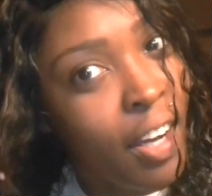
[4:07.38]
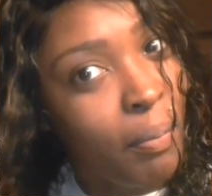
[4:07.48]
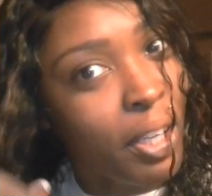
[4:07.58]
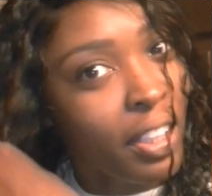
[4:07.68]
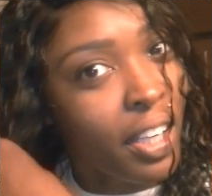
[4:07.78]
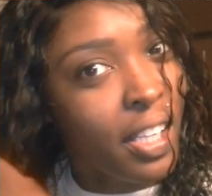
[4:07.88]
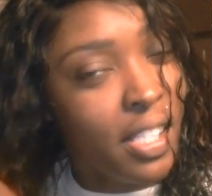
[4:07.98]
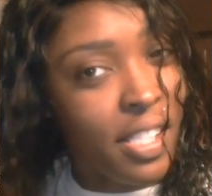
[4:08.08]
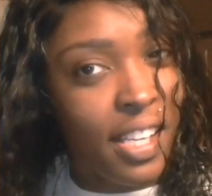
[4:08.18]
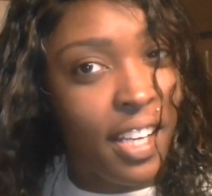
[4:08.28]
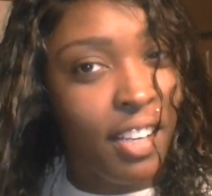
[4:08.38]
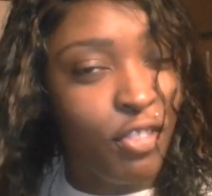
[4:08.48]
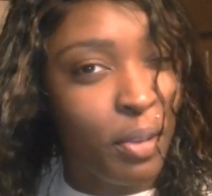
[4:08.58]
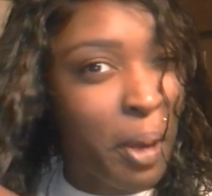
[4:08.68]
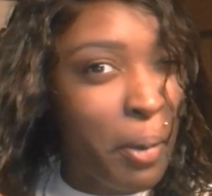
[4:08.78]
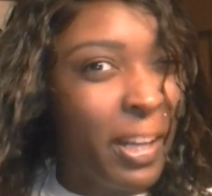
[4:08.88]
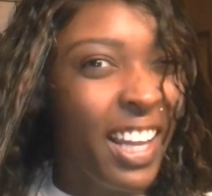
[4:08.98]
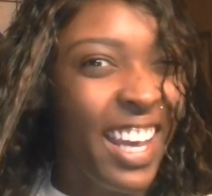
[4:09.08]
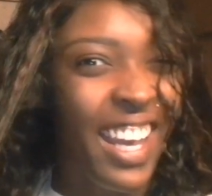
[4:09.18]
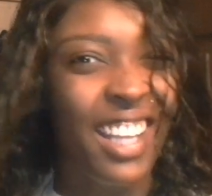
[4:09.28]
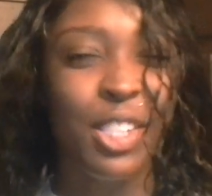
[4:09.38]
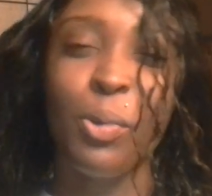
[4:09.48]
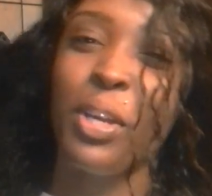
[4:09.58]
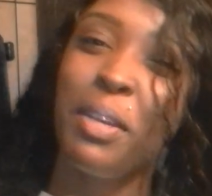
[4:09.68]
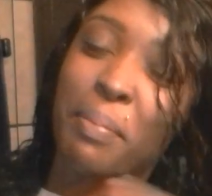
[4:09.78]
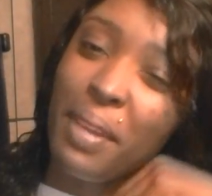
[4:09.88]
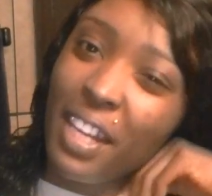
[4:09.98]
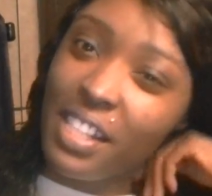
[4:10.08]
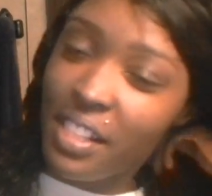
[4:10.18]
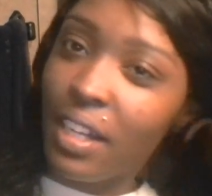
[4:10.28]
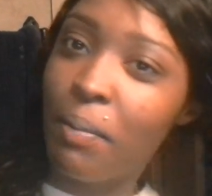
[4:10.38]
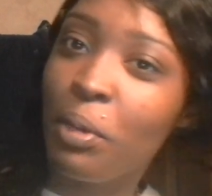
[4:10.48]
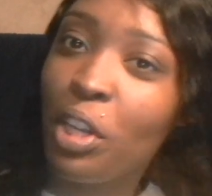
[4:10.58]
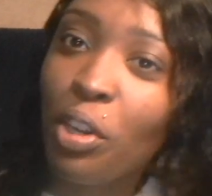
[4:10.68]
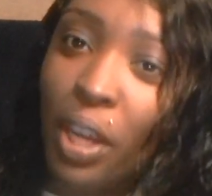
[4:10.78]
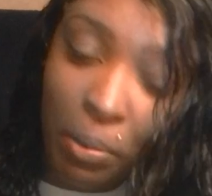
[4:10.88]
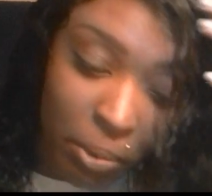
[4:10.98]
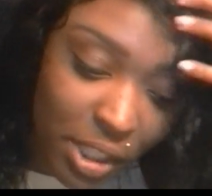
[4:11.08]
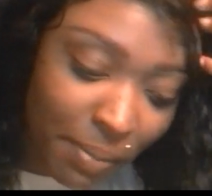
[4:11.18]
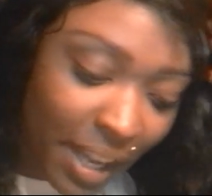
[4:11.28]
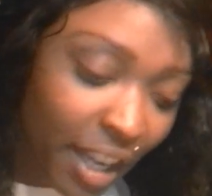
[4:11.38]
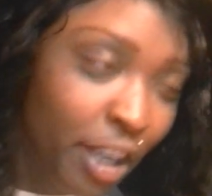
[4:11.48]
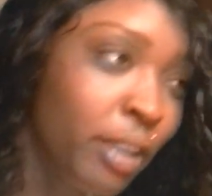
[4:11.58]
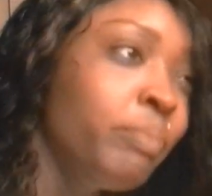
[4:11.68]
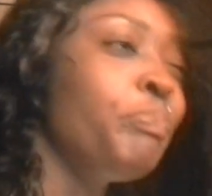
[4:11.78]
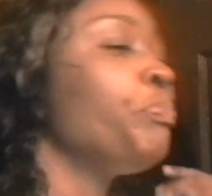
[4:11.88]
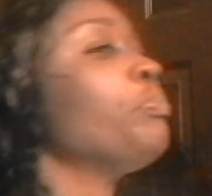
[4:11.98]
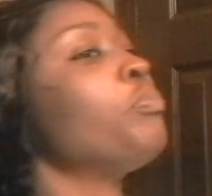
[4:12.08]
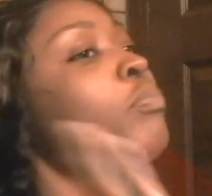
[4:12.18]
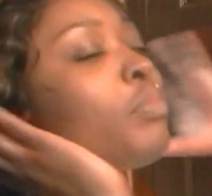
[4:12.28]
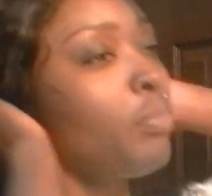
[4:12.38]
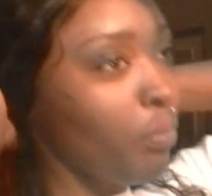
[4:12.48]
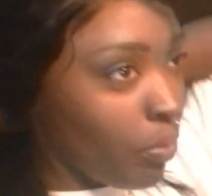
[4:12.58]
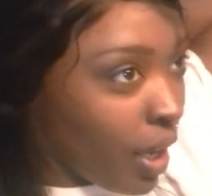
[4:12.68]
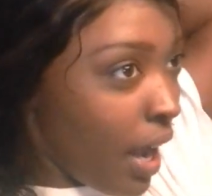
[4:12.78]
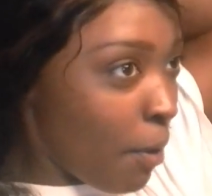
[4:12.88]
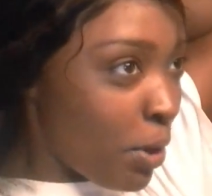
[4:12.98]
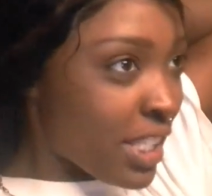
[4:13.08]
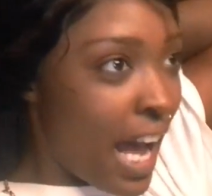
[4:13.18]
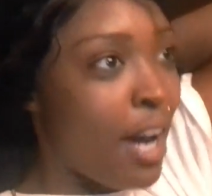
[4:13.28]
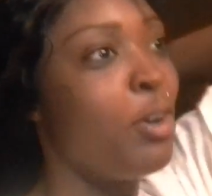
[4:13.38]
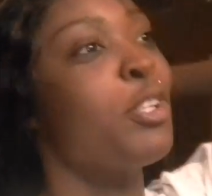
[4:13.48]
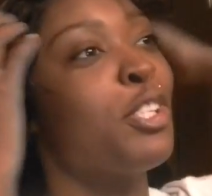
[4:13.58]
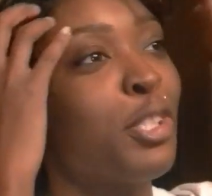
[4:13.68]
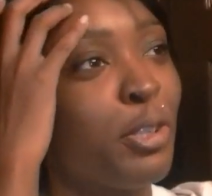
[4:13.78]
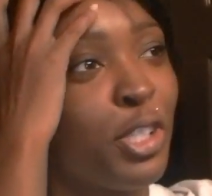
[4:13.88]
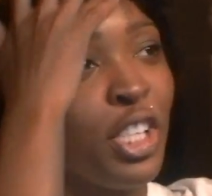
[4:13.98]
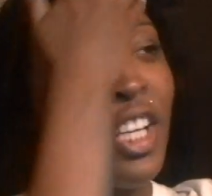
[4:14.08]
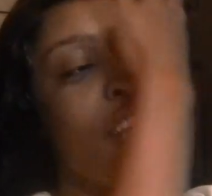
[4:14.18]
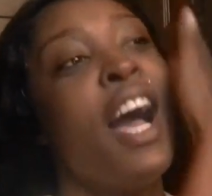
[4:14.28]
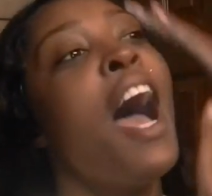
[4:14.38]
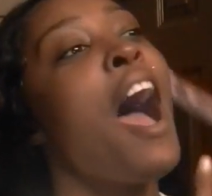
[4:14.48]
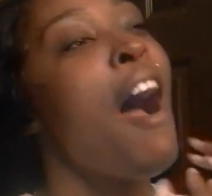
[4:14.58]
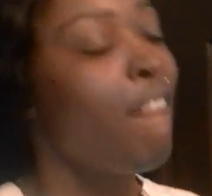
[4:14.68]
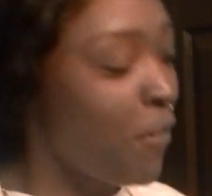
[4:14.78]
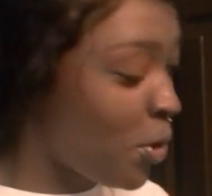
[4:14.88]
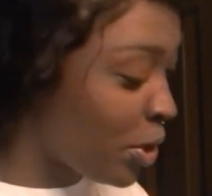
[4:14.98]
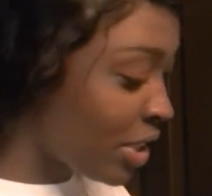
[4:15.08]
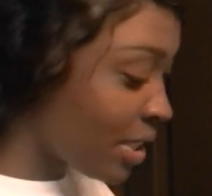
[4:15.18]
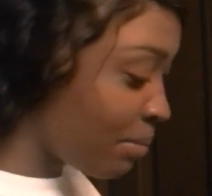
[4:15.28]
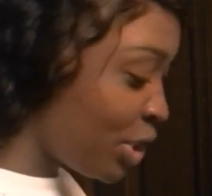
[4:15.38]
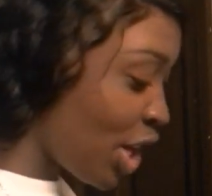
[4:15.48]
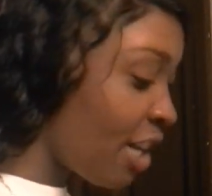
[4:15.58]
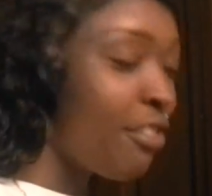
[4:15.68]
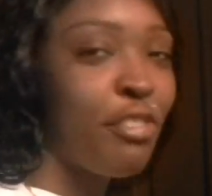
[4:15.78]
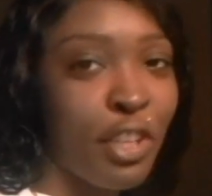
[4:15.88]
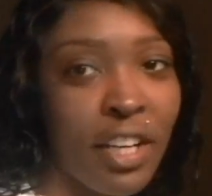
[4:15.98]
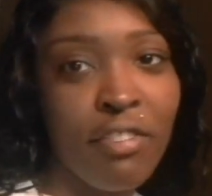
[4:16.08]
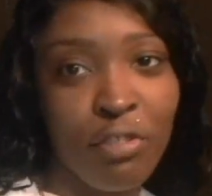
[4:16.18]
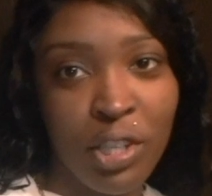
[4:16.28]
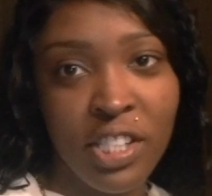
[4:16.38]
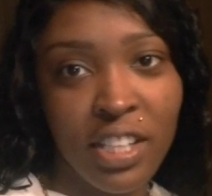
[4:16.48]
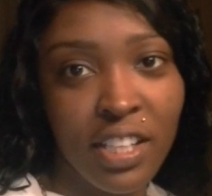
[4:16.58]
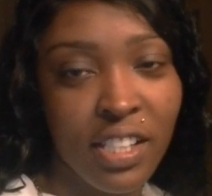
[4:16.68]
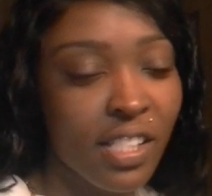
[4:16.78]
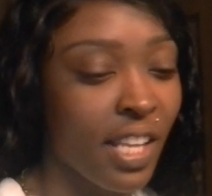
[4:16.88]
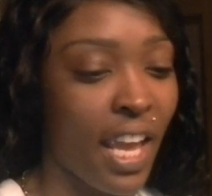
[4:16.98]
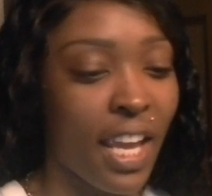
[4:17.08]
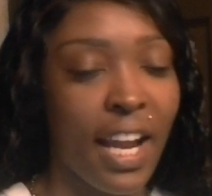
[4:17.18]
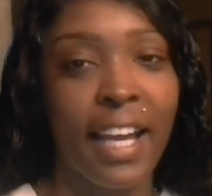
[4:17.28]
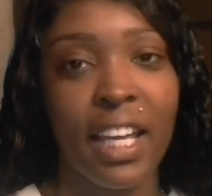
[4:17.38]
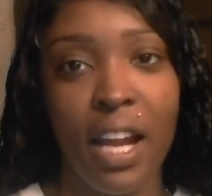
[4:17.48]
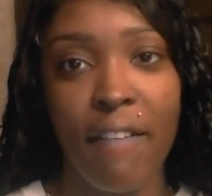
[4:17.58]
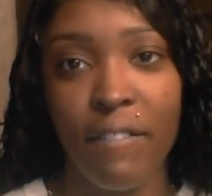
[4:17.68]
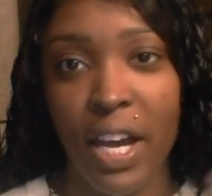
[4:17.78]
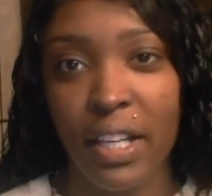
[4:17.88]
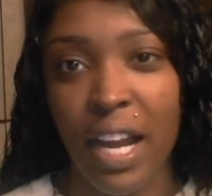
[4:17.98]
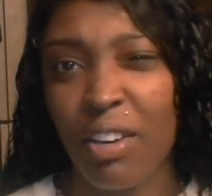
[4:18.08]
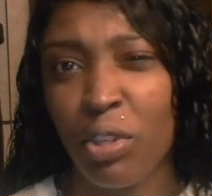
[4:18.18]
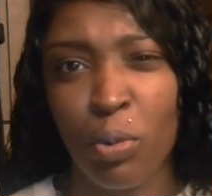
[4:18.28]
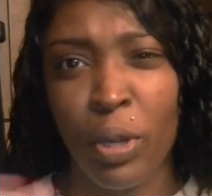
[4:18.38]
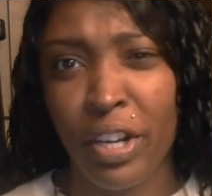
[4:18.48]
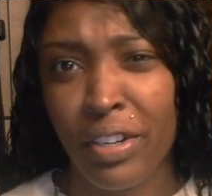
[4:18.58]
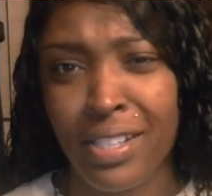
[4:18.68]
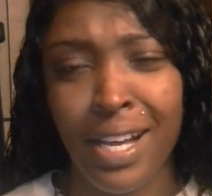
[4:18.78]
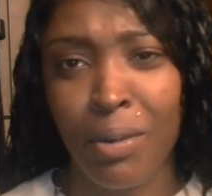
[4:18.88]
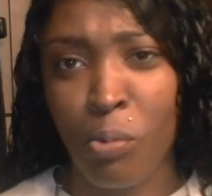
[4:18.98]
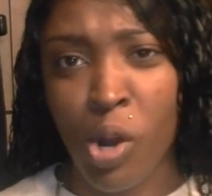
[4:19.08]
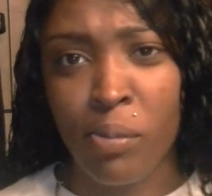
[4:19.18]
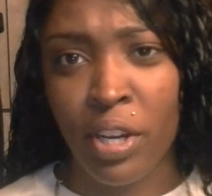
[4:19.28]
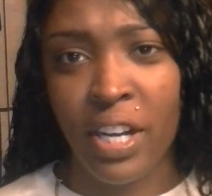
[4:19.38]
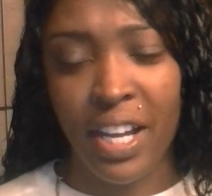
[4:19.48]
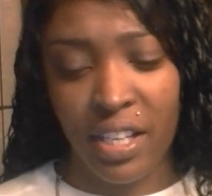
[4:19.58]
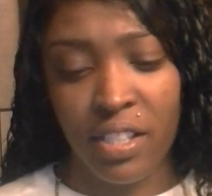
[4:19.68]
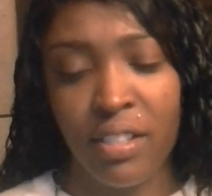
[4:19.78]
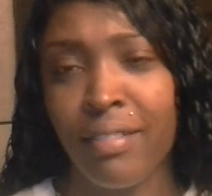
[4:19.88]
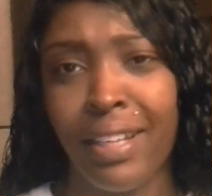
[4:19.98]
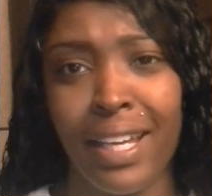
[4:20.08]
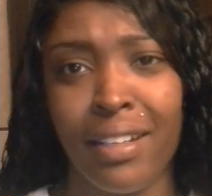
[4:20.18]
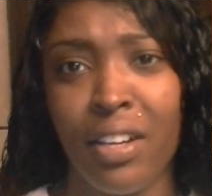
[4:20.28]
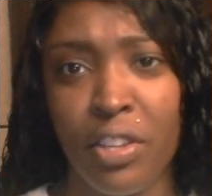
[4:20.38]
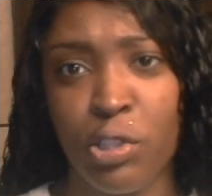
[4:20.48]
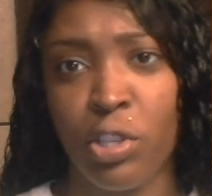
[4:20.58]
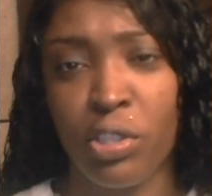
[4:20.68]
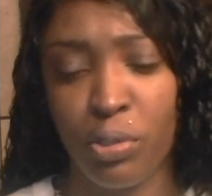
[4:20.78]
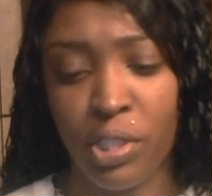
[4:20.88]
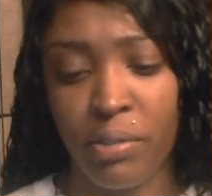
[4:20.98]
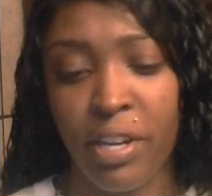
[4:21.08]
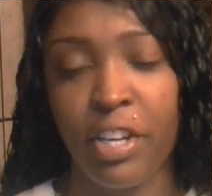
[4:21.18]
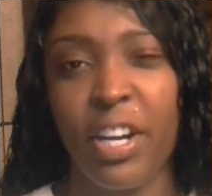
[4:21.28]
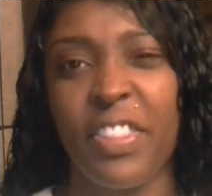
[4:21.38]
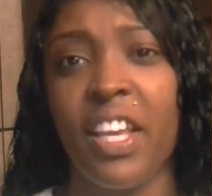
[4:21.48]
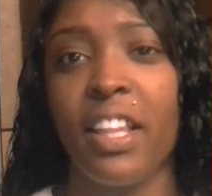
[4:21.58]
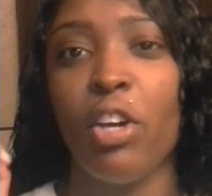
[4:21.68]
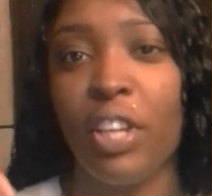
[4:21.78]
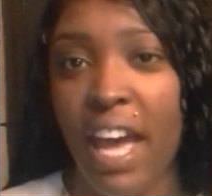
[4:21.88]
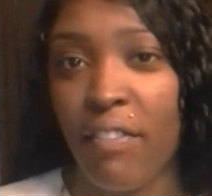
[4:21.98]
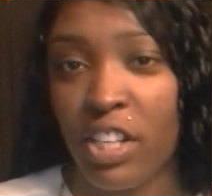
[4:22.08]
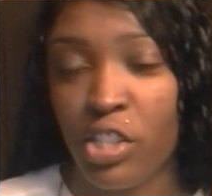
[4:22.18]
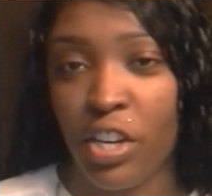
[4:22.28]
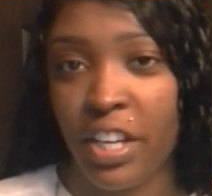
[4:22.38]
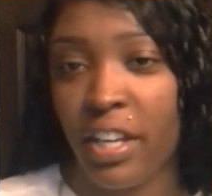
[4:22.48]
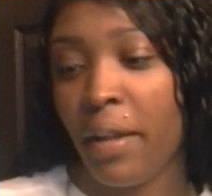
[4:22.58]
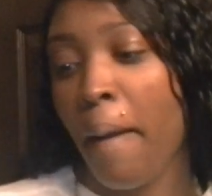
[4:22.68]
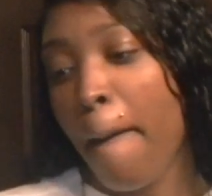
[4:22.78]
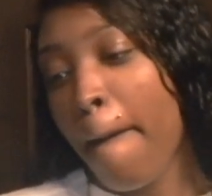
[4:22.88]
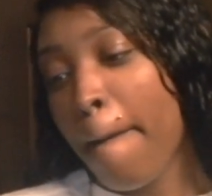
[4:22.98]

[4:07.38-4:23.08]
I'm going to let it sit in for probably like 20 minutes and then I'm going to go ahead and rinse my hair. I was out searching for some John Frieda Frizzies, and I cannot find it. I don't know where. It's not in Walmart, not in like none of the drugstores around here. I think they only have it in Target.